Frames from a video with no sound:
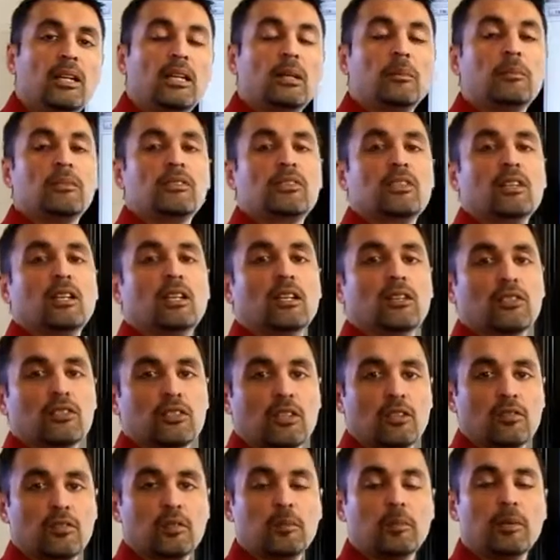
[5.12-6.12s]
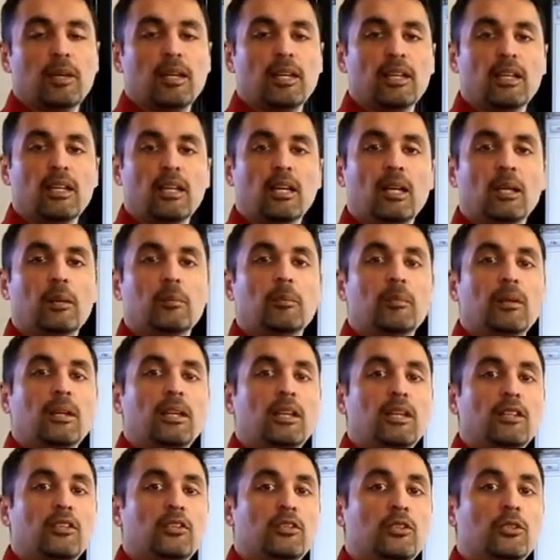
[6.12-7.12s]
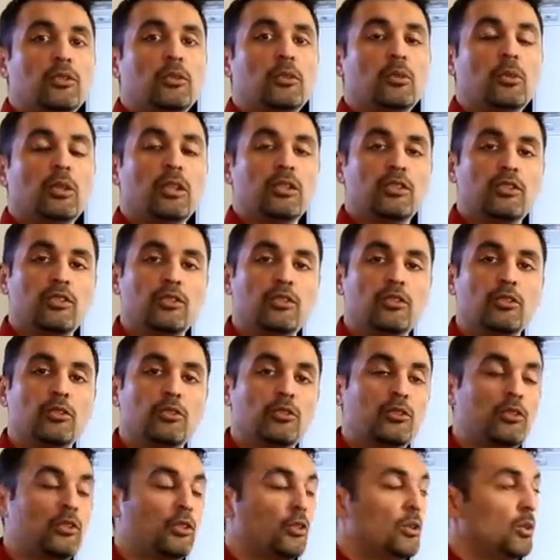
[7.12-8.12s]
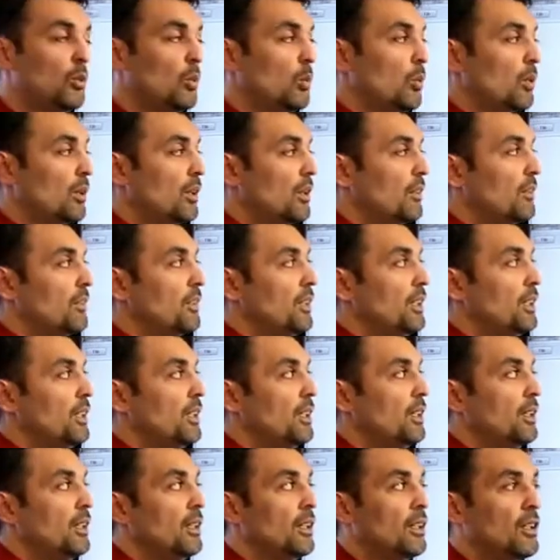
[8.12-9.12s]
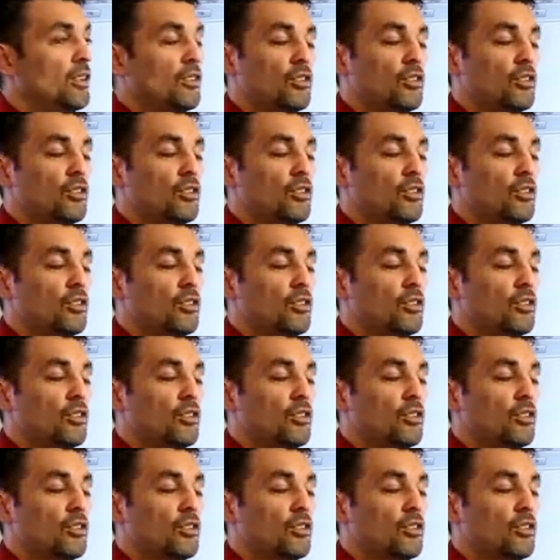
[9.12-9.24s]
my name is Zulfi Beg. I'm here to introduce to you one of the